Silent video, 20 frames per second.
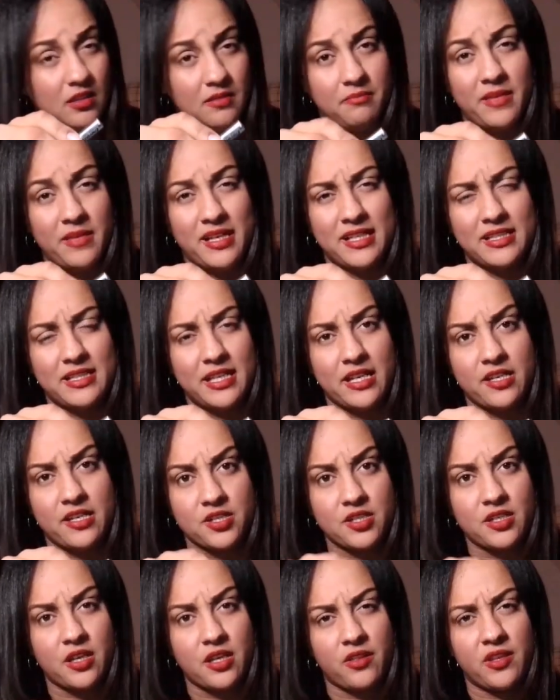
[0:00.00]

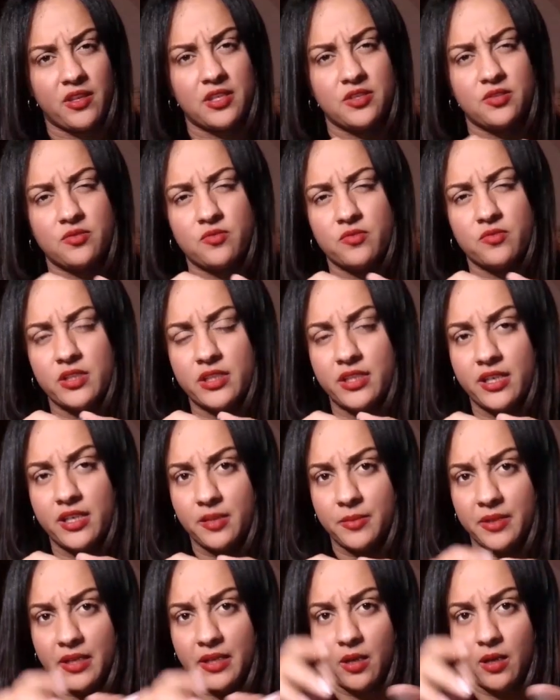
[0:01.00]
Meditation I think is really going
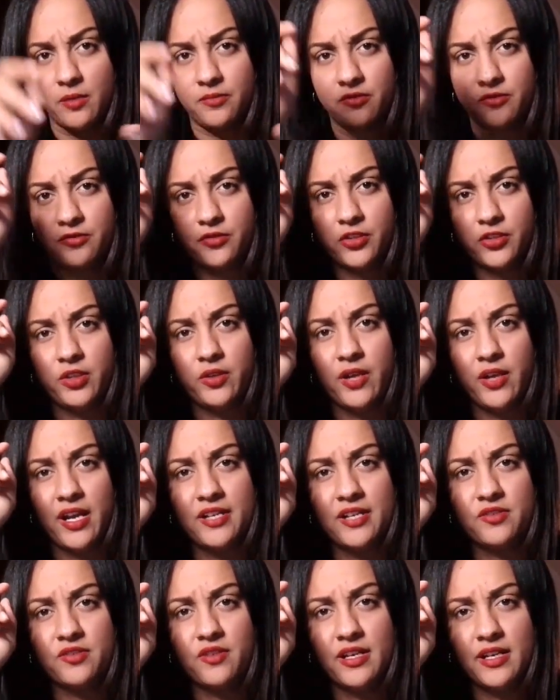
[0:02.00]
to be helpful for you
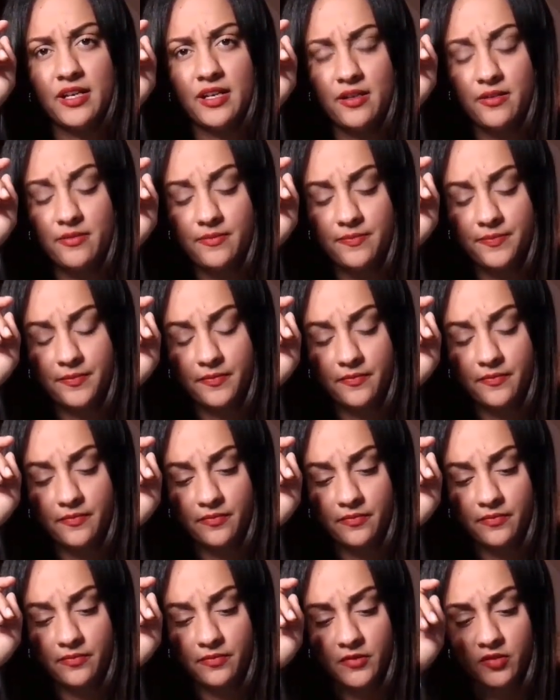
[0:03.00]
guys right now.
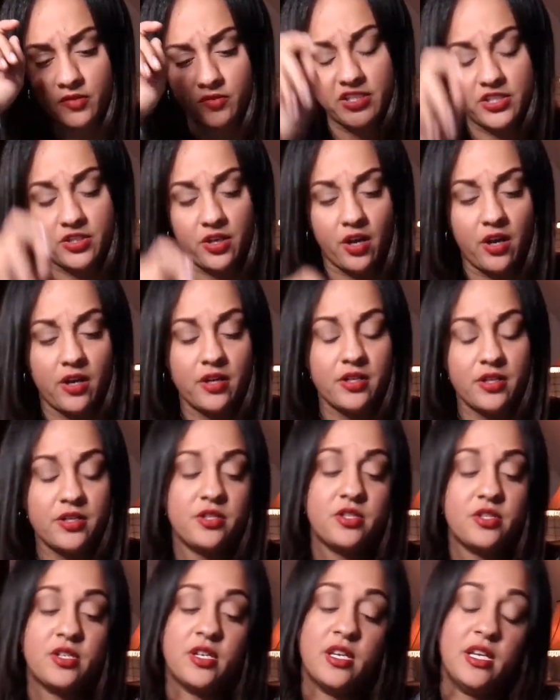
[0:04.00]

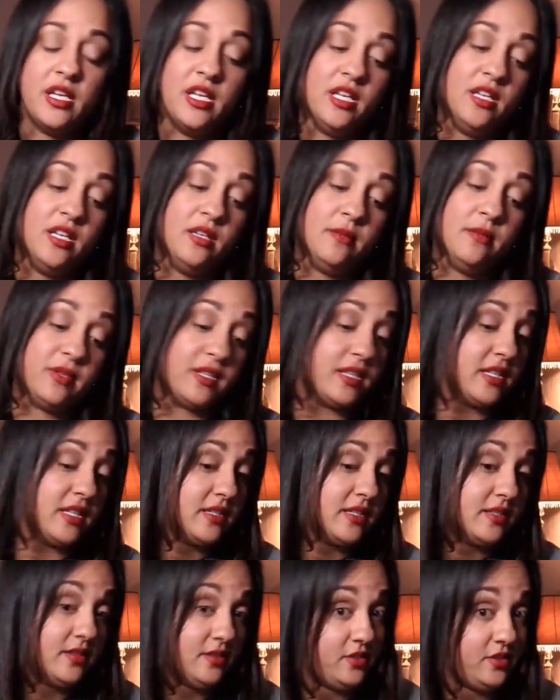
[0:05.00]
Recharge
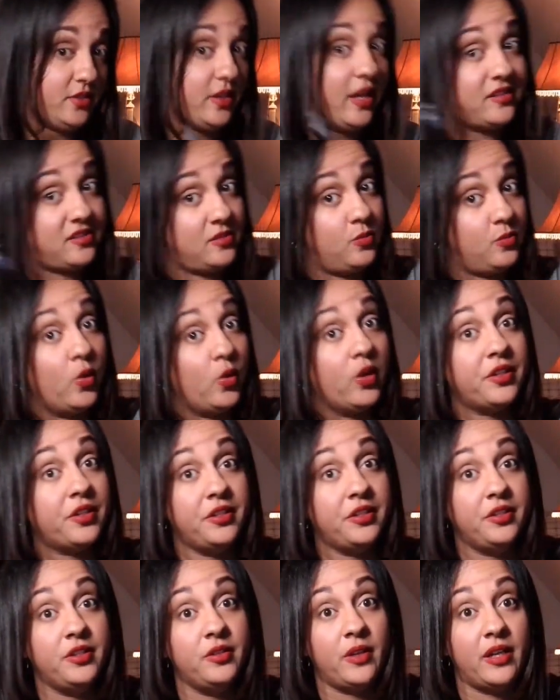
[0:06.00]
because you got some work
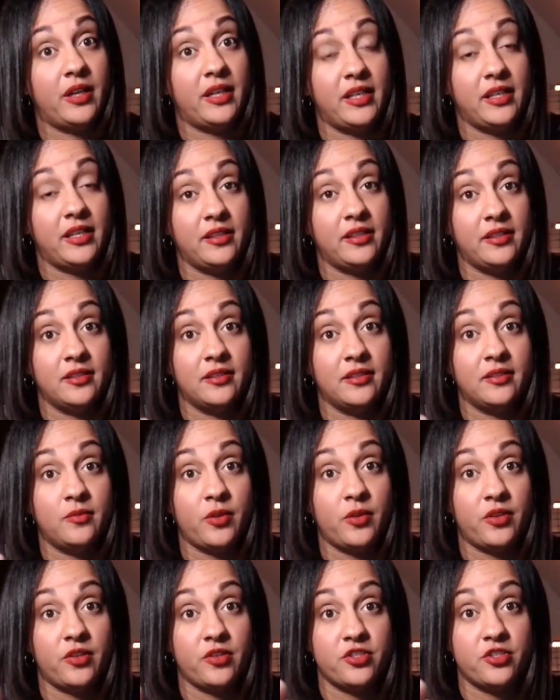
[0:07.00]
to do, honey,
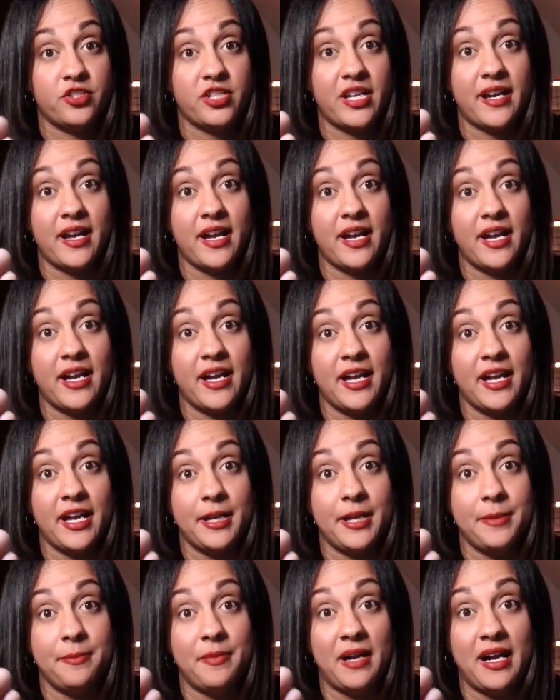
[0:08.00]
with your
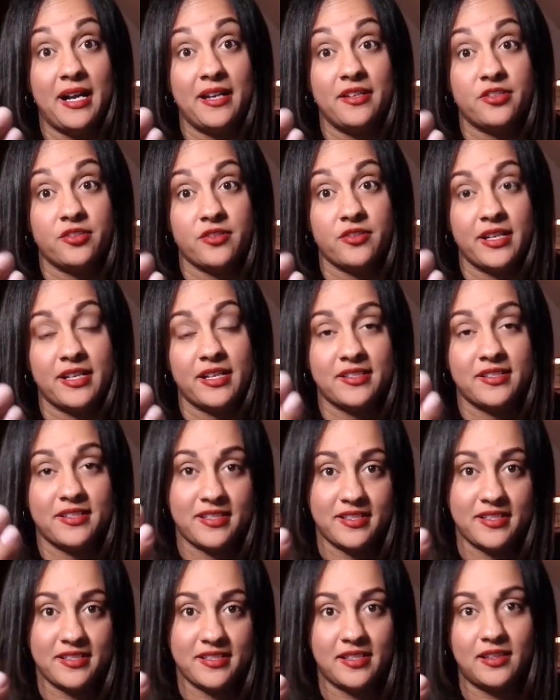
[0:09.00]
Jedi mind tricks.
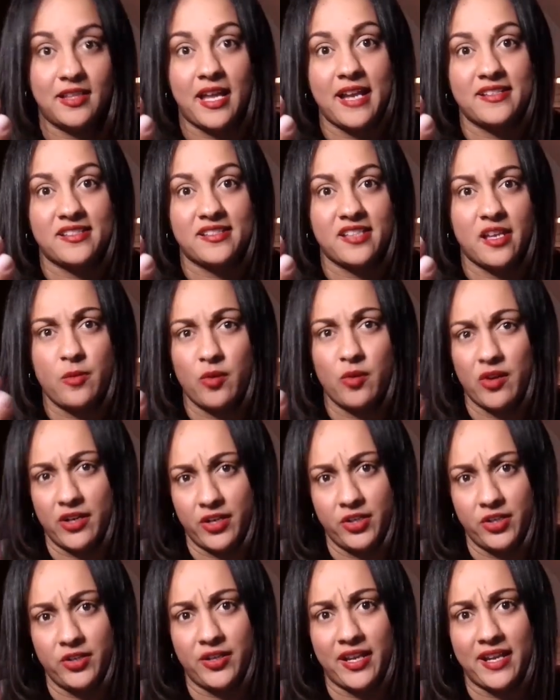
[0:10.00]
This is a lightsaber. I
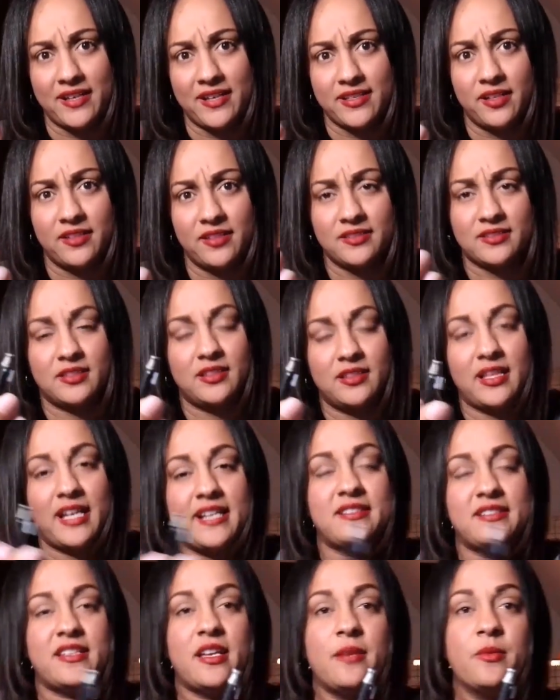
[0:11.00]
know you can't tell it's a
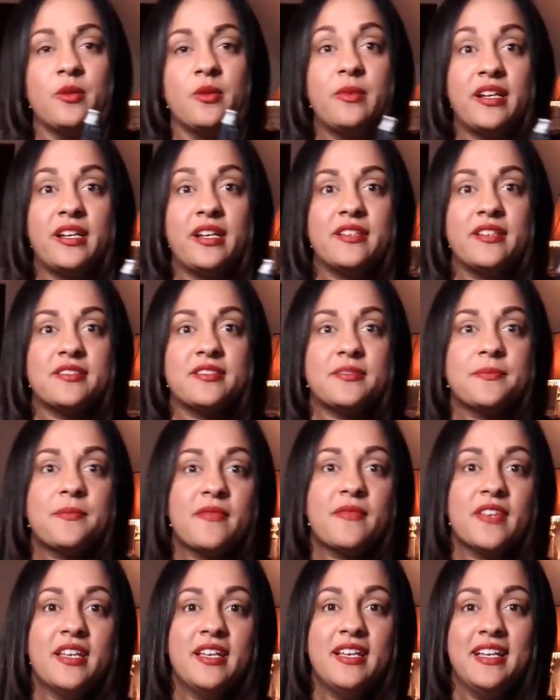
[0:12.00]
lightsaber, but it is.
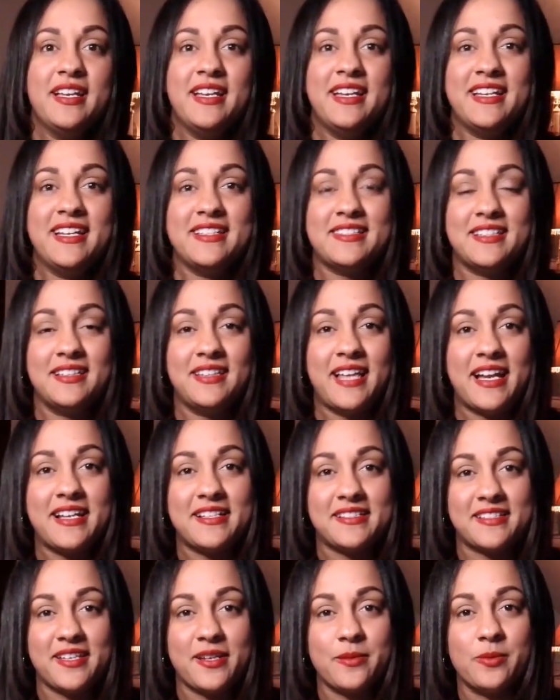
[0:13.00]
It's a
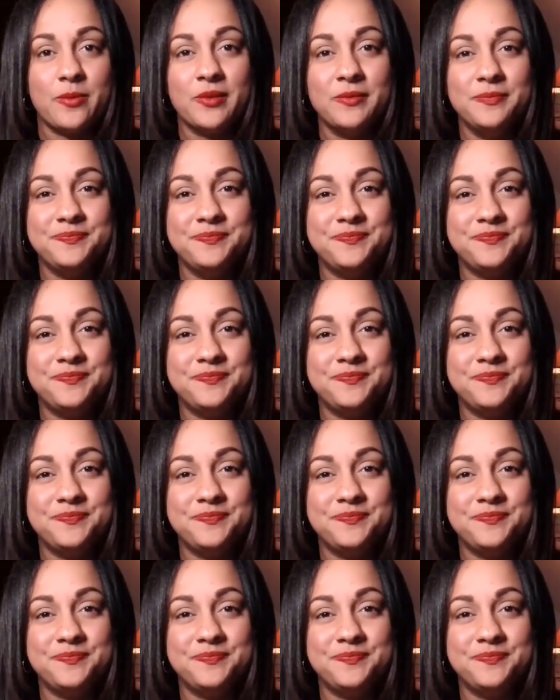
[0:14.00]
lightsaber.